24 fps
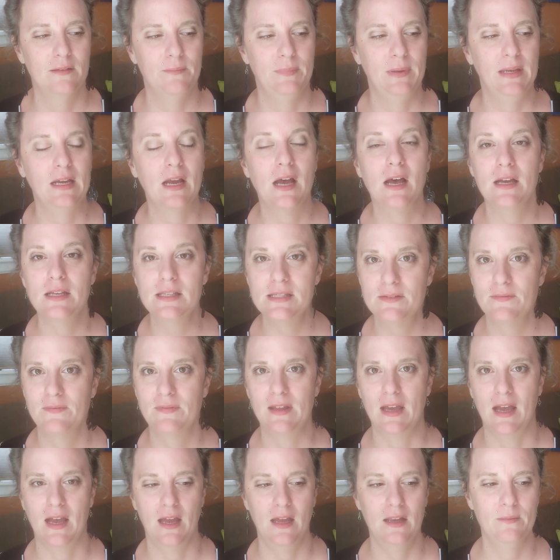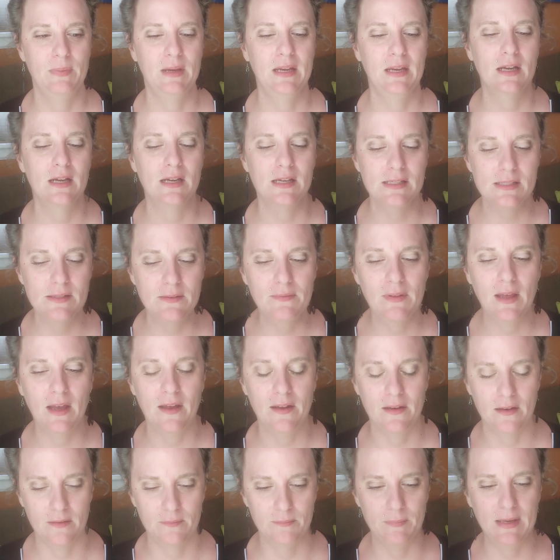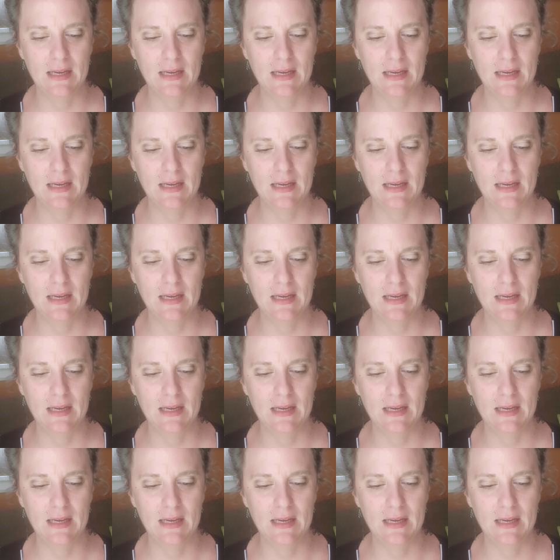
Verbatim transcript: because of that, because of that,